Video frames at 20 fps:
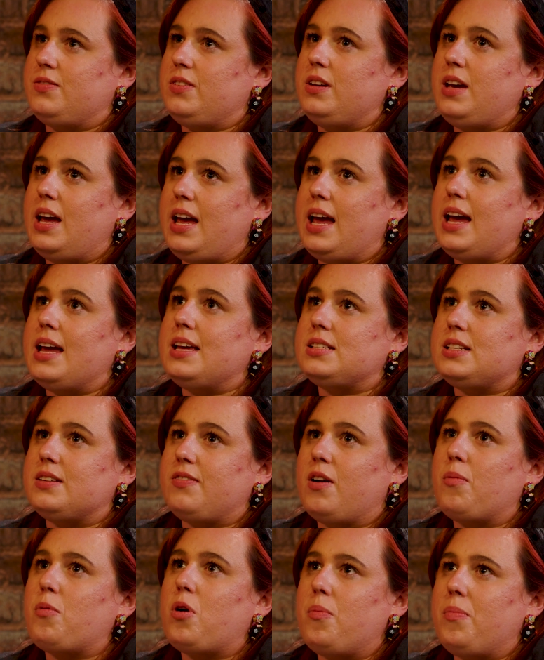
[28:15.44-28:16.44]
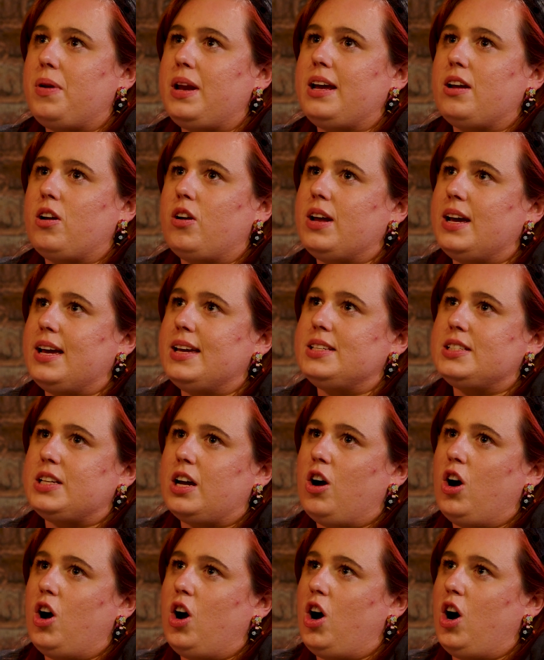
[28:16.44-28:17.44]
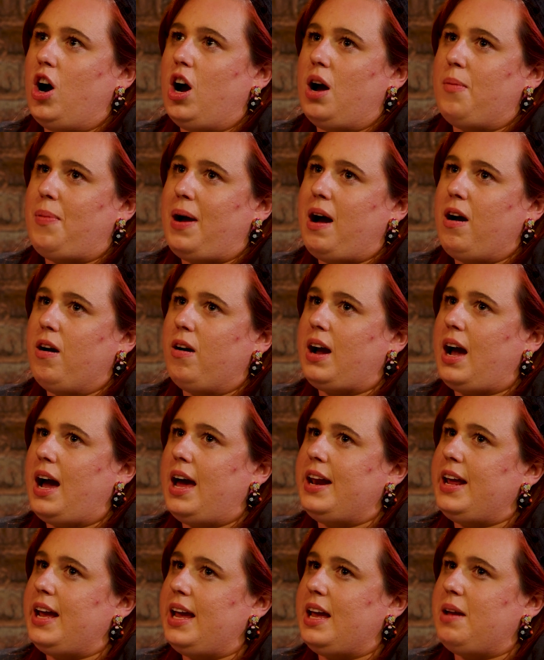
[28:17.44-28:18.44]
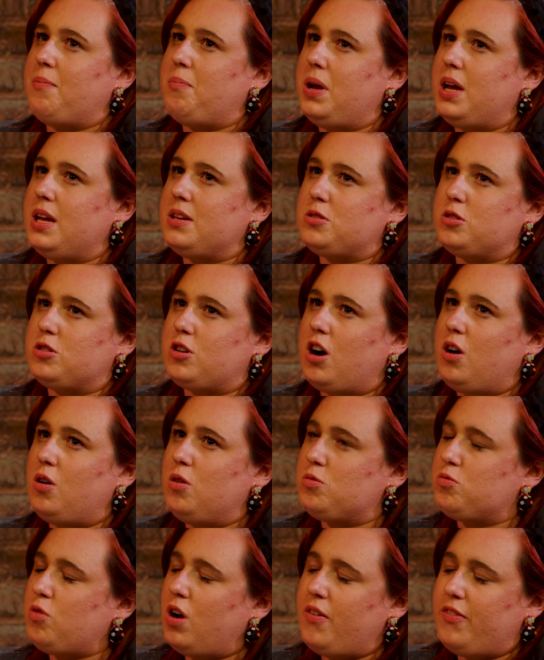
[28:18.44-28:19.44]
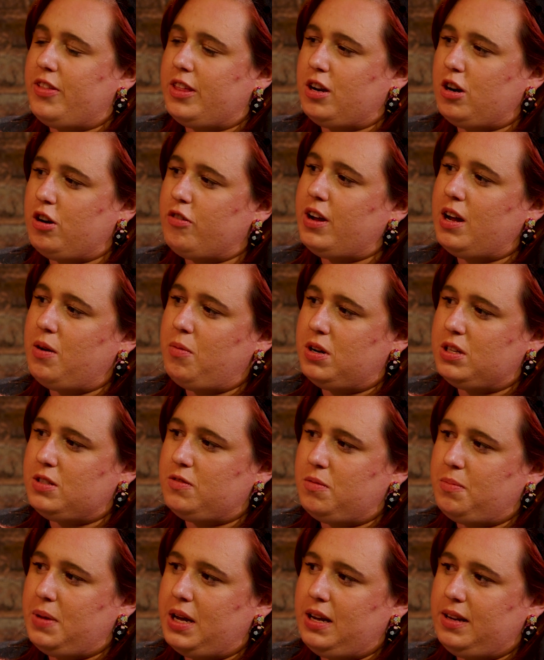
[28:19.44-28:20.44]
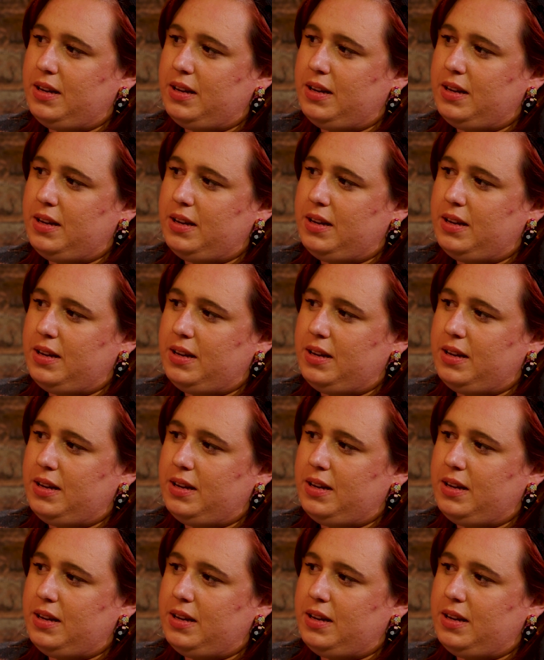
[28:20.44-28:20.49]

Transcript: few years, if I'm completely honest, are about kind of hitting personal goals rather than career ones for me.